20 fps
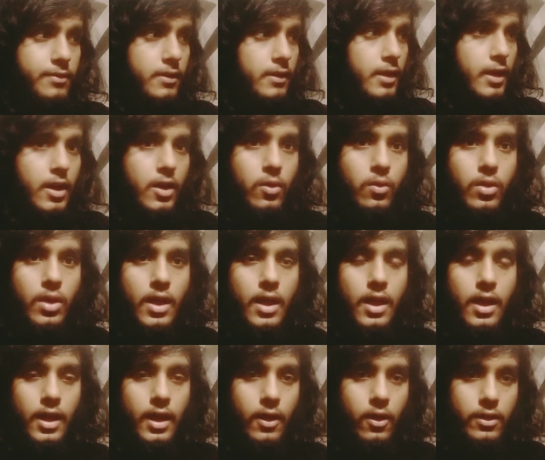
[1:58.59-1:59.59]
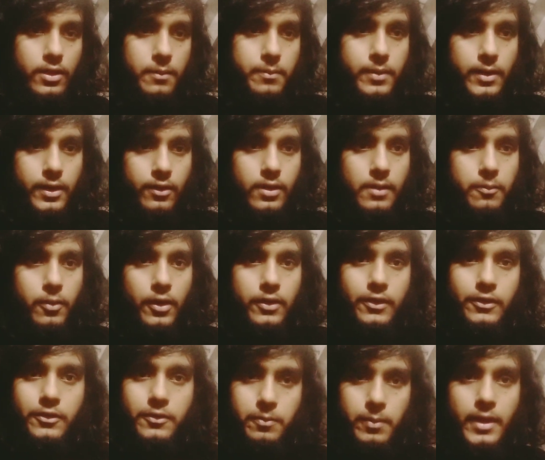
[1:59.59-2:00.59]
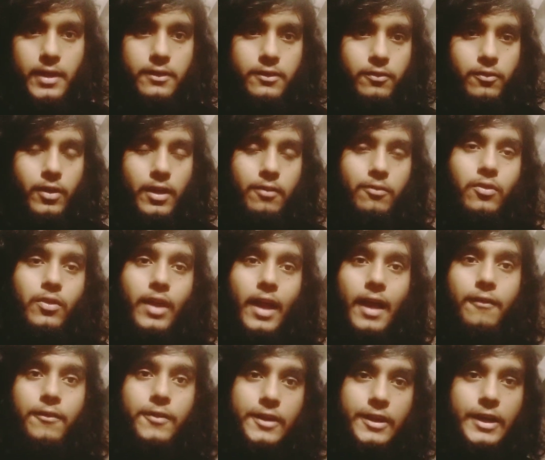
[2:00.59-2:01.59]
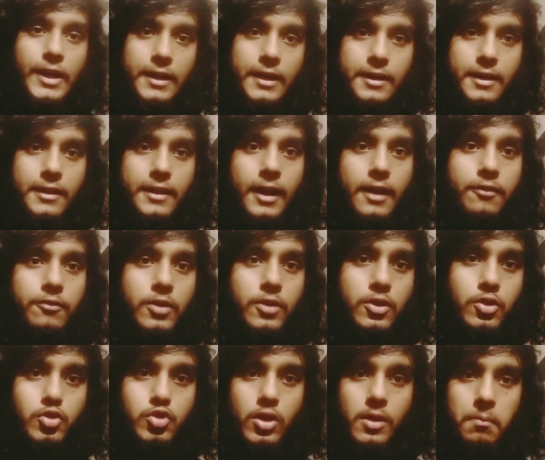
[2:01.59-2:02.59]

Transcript: you know on the particular point in space where we have created that virtual